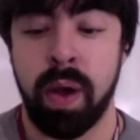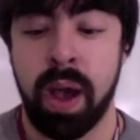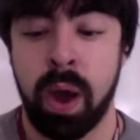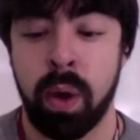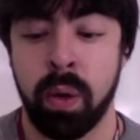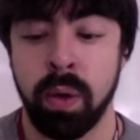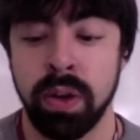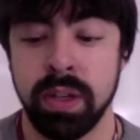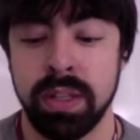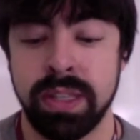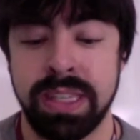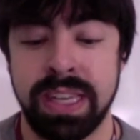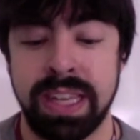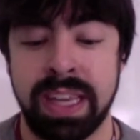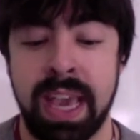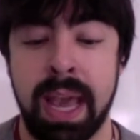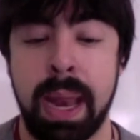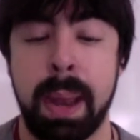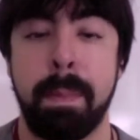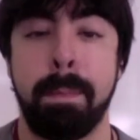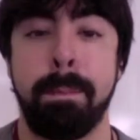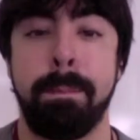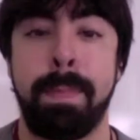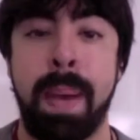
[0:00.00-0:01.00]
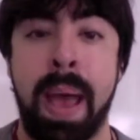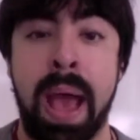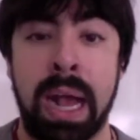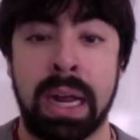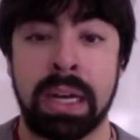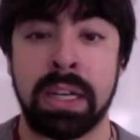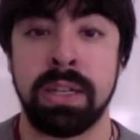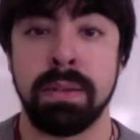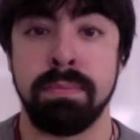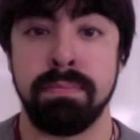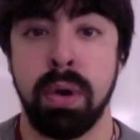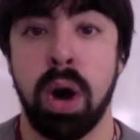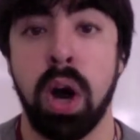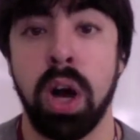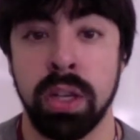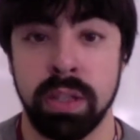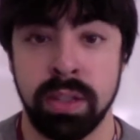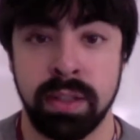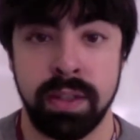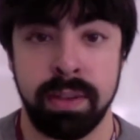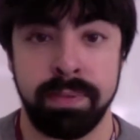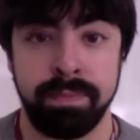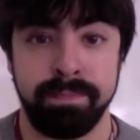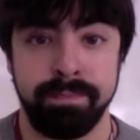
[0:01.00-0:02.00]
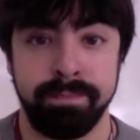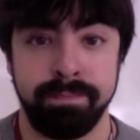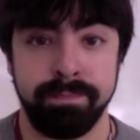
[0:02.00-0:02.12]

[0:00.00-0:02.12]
hours to get back to Boston.